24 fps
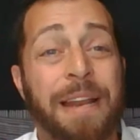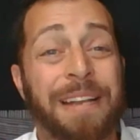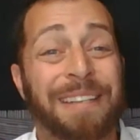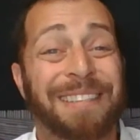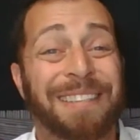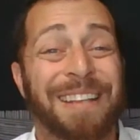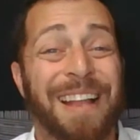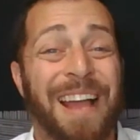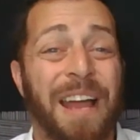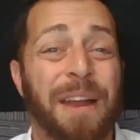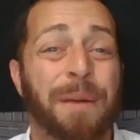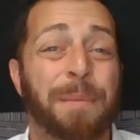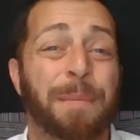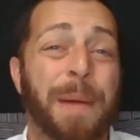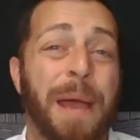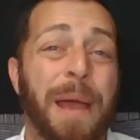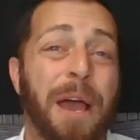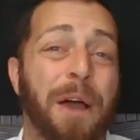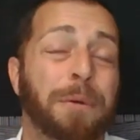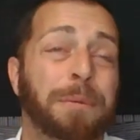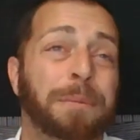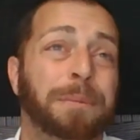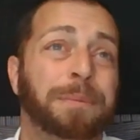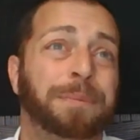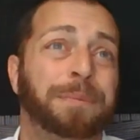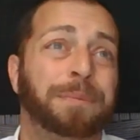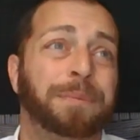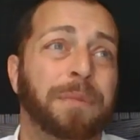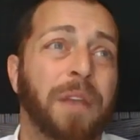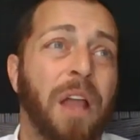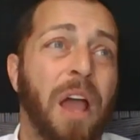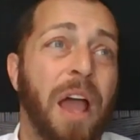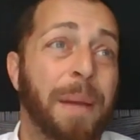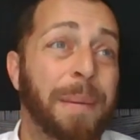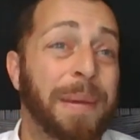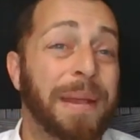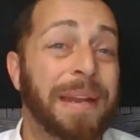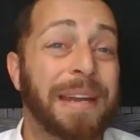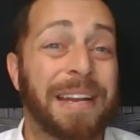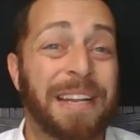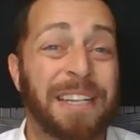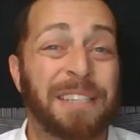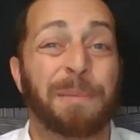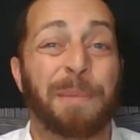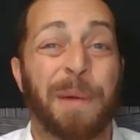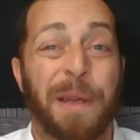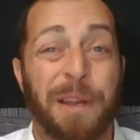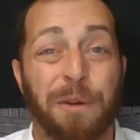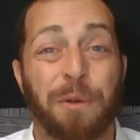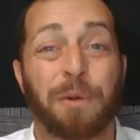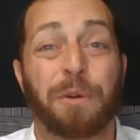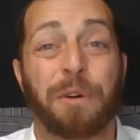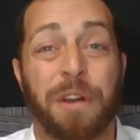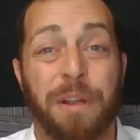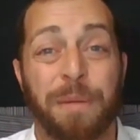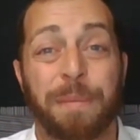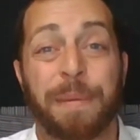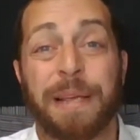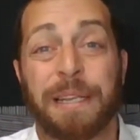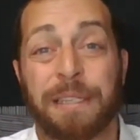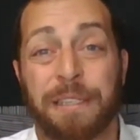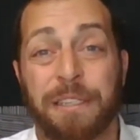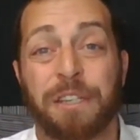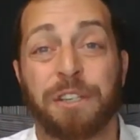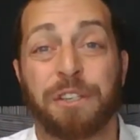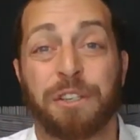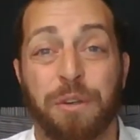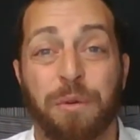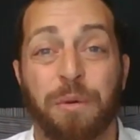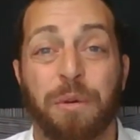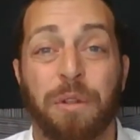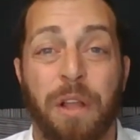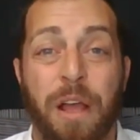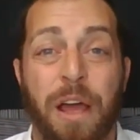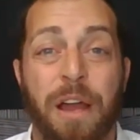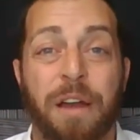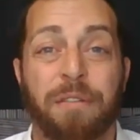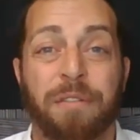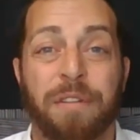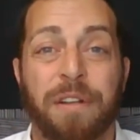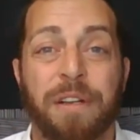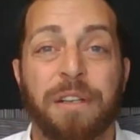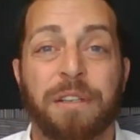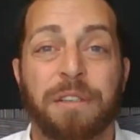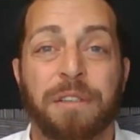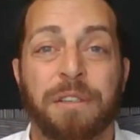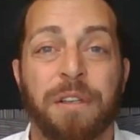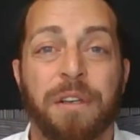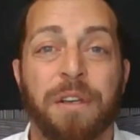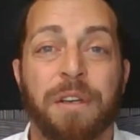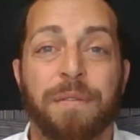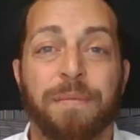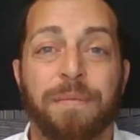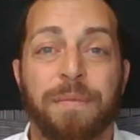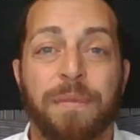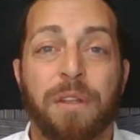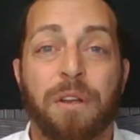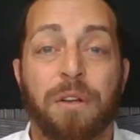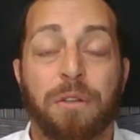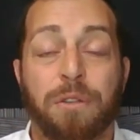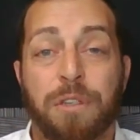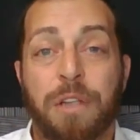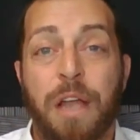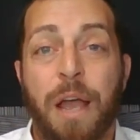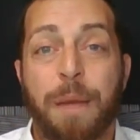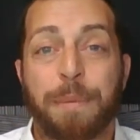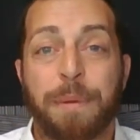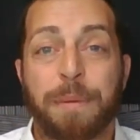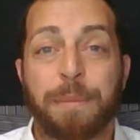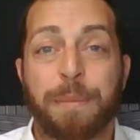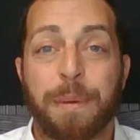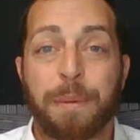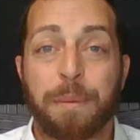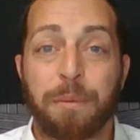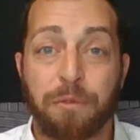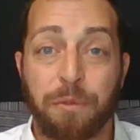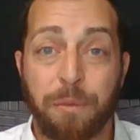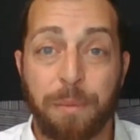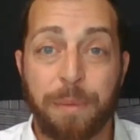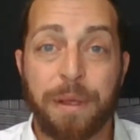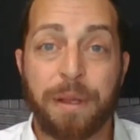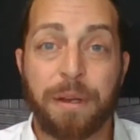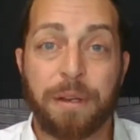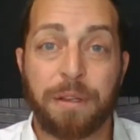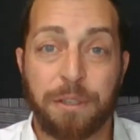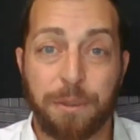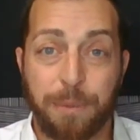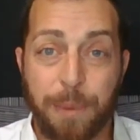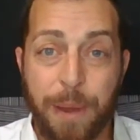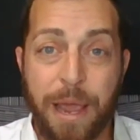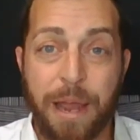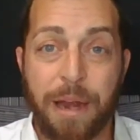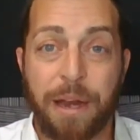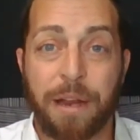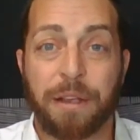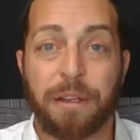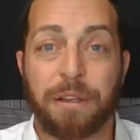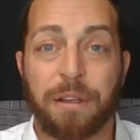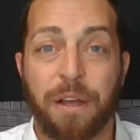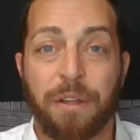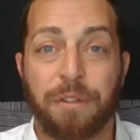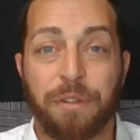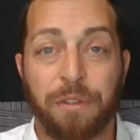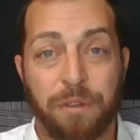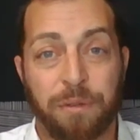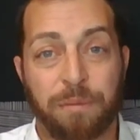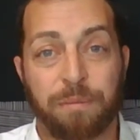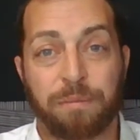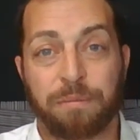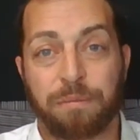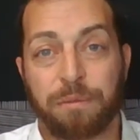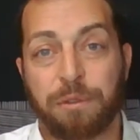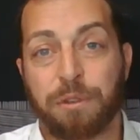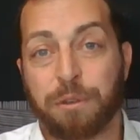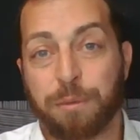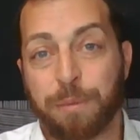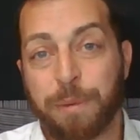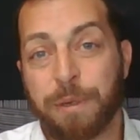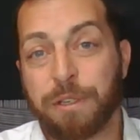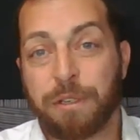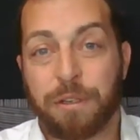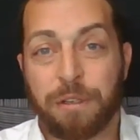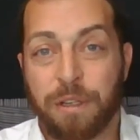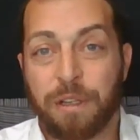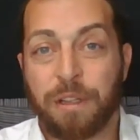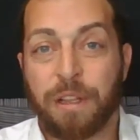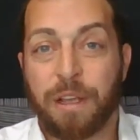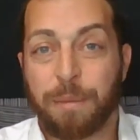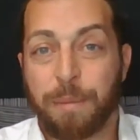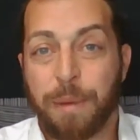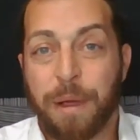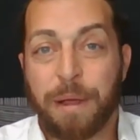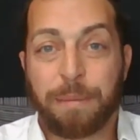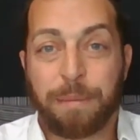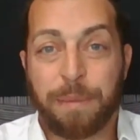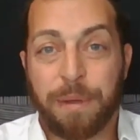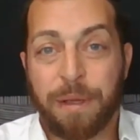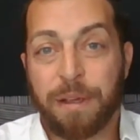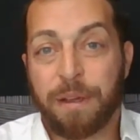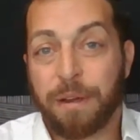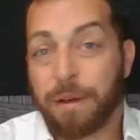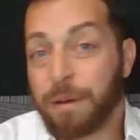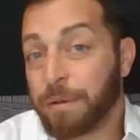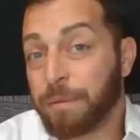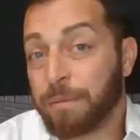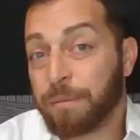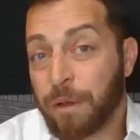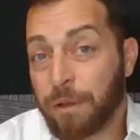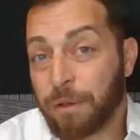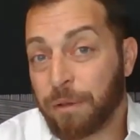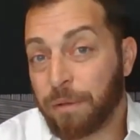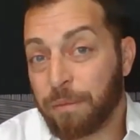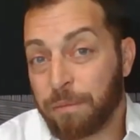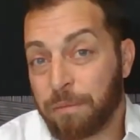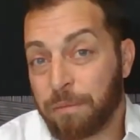And it's not about, I mean, it is a minority-based issue. A lot of it is, you know, stopping people from being Hispanic on the suspicion that they might be here